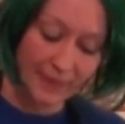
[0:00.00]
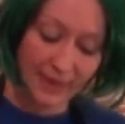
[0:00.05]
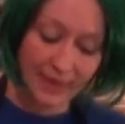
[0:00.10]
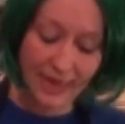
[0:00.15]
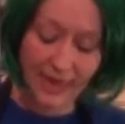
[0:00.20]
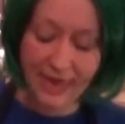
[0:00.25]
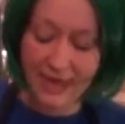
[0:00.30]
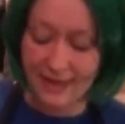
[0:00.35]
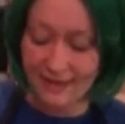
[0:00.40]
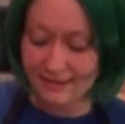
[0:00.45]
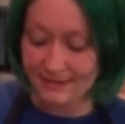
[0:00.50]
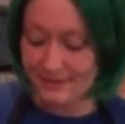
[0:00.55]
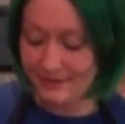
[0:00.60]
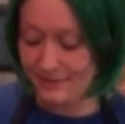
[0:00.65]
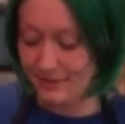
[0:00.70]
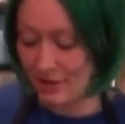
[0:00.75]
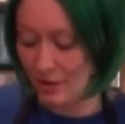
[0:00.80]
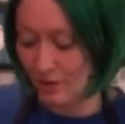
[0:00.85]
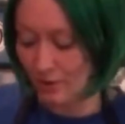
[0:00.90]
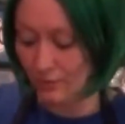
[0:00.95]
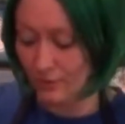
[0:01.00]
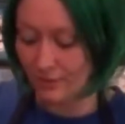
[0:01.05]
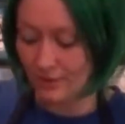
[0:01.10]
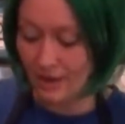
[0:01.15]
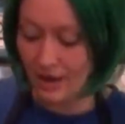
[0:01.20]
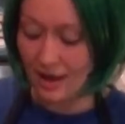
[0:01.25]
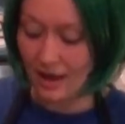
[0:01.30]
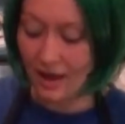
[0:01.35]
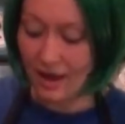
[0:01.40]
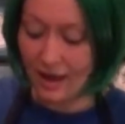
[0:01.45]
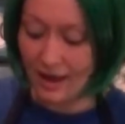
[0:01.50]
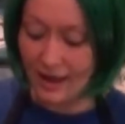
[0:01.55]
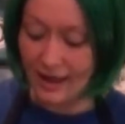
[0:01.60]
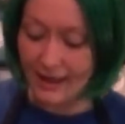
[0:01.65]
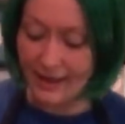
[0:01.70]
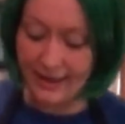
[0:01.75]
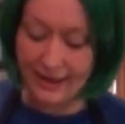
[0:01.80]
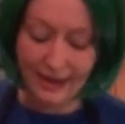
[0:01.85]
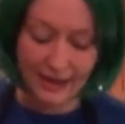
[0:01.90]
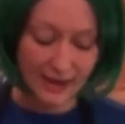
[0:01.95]
And so
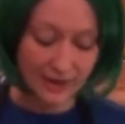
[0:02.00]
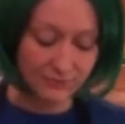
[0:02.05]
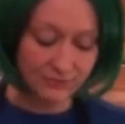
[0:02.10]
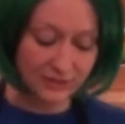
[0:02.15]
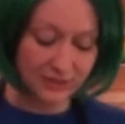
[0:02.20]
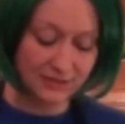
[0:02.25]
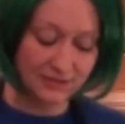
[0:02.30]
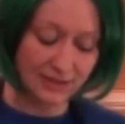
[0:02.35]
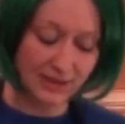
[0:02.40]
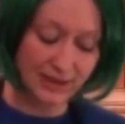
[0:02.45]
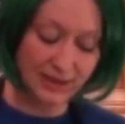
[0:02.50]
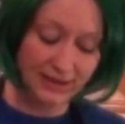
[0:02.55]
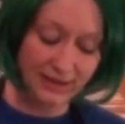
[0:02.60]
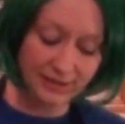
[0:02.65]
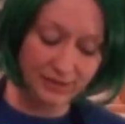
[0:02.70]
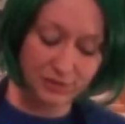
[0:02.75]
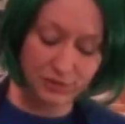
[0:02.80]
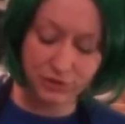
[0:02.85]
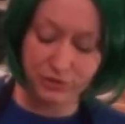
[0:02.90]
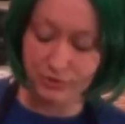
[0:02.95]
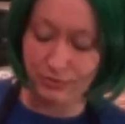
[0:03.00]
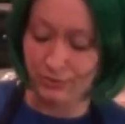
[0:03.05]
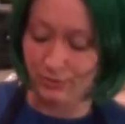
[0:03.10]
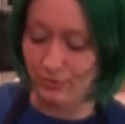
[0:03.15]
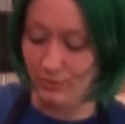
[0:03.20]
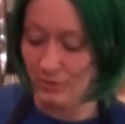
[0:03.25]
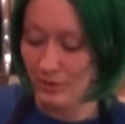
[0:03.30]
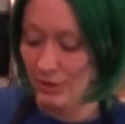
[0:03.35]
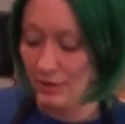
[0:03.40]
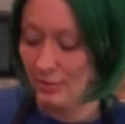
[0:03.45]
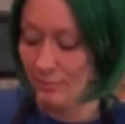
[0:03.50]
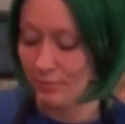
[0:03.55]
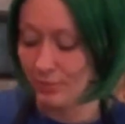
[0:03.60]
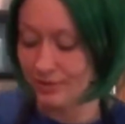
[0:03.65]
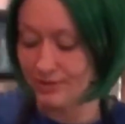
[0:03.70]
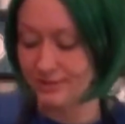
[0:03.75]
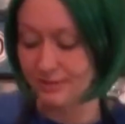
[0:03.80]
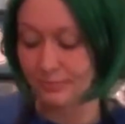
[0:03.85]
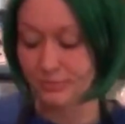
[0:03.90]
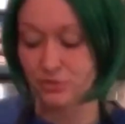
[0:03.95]
I have decided to put
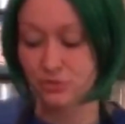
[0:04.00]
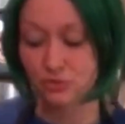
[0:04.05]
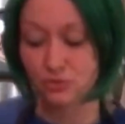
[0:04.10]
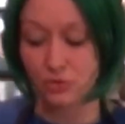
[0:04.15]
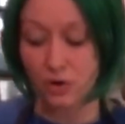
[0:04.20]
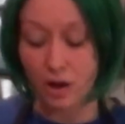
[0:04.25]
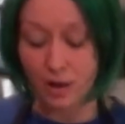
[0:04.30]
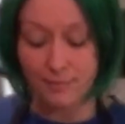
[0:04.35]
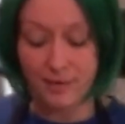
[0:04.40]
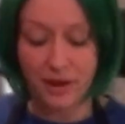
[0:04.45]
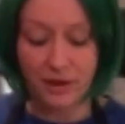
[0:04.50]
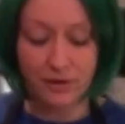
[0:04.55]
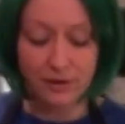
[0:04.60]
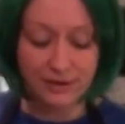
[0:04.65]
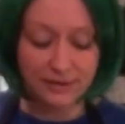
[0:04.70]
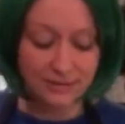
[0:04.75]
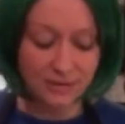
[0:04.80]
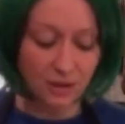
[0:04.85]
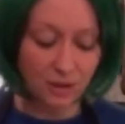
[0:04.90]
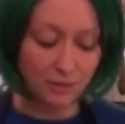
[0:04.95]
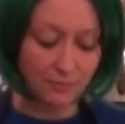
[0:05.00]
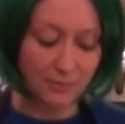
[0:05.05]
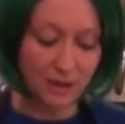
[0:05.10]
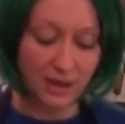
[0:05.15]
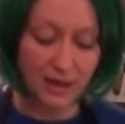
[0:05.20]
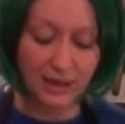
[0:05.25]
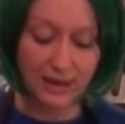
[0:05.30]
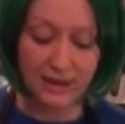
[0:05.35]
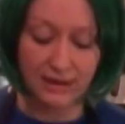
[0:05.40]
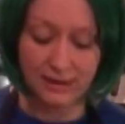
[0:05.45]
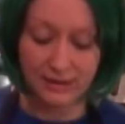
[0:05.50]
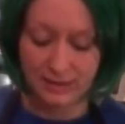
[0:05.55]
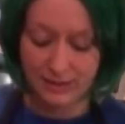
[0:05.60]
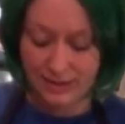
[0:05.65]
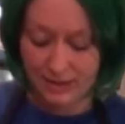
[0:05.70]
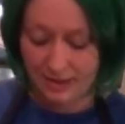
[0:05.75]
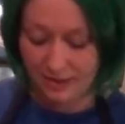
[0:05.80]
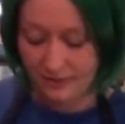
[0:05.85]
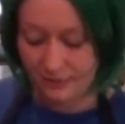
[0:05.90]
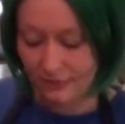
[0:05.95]
some strawberries on mine.
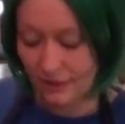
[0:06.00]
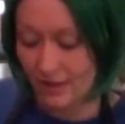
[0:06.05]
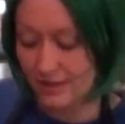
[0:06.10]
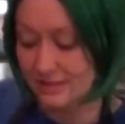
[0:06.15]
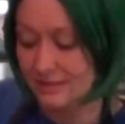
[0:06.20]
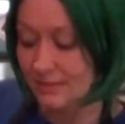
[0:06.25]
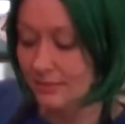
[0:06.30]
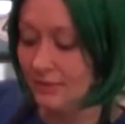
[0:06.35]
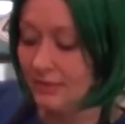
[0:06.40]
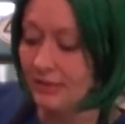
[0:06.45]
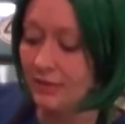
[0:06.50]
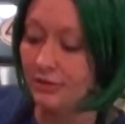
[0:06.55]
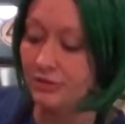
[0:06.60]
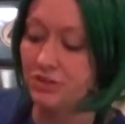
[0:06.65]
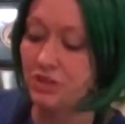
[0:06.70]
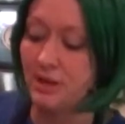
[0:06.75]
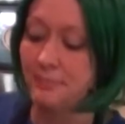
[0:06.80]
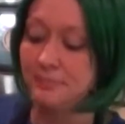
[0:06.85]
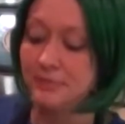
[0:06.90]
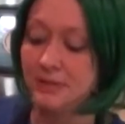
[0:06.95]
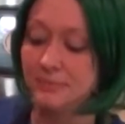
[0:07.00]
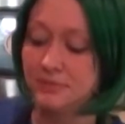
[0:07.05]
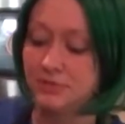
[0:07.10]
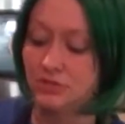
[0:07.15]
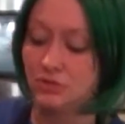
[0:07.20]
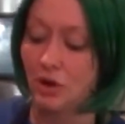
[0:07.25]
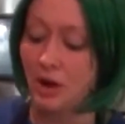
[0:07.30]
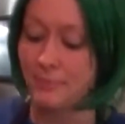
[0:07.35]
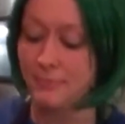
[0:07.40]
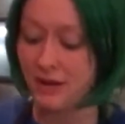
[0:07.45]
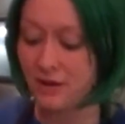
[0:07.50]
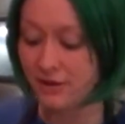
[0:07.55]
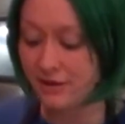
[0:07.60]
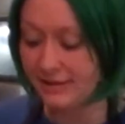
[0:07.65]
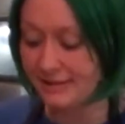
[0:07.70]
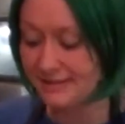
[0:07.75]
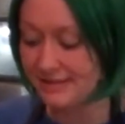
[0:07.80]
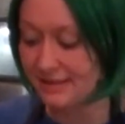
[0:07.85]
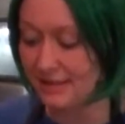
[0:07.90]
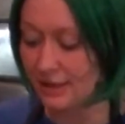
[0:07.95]
I've got some little chopped up
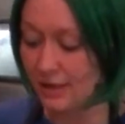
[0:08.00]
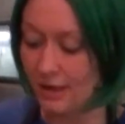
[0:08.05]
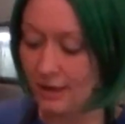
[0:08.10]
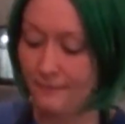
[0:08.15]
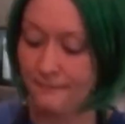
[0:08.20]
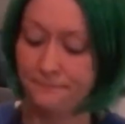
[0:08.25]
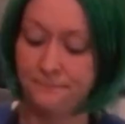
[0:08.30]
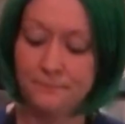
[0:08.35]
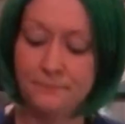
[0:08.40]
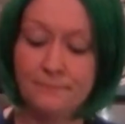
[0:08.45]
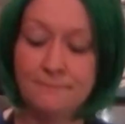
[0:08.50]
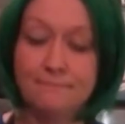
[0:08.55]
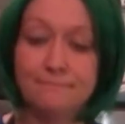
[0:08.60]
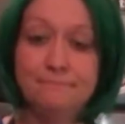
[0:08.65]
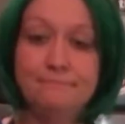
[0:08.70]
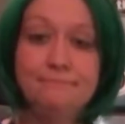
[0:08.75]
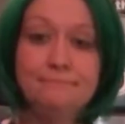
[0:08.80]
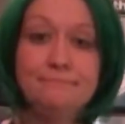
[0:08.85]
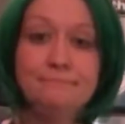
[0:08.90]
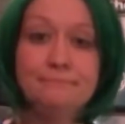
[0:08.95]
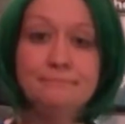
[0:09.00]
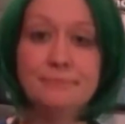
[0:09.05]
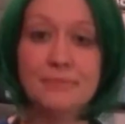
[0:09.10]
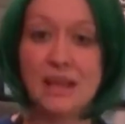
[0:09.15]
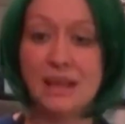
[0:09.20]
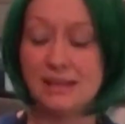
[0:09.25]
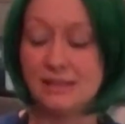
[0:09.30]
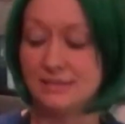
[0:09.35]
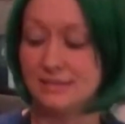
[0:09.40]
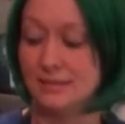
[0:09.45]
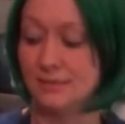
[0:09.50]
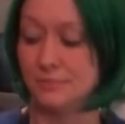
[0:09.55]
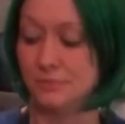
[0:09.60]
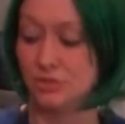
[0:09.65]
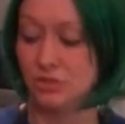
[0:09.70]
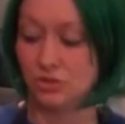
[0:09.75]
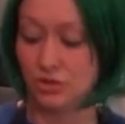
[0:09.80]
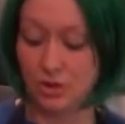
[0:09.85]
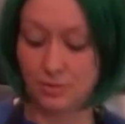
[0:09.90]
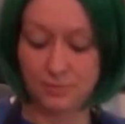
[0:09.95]
strawberries here. Mmm, and some
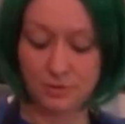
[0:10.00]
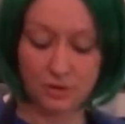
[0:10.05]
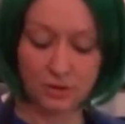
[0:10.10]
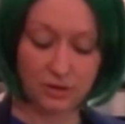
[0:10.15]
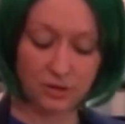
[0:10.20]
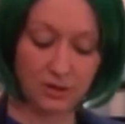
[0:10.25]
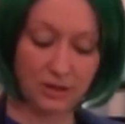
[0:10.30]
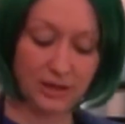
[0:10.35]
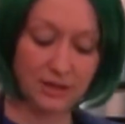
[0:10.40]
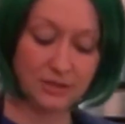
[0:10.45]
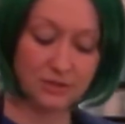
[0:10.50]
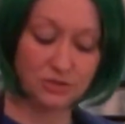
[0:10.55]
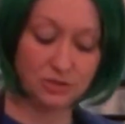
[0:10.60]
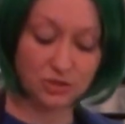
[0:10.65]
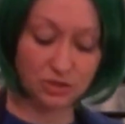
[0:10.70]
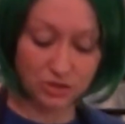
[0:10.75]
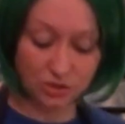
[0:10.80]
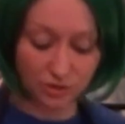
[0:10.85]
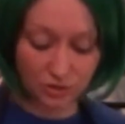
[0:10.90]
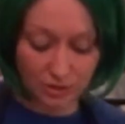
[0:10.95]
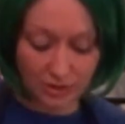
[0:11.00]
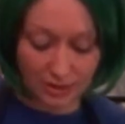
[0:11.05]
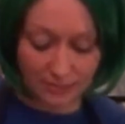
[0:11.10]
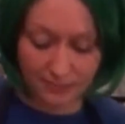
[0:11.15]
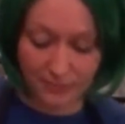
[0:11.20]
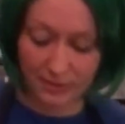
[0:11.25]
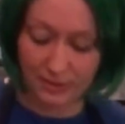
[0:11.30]
strawberry syrup.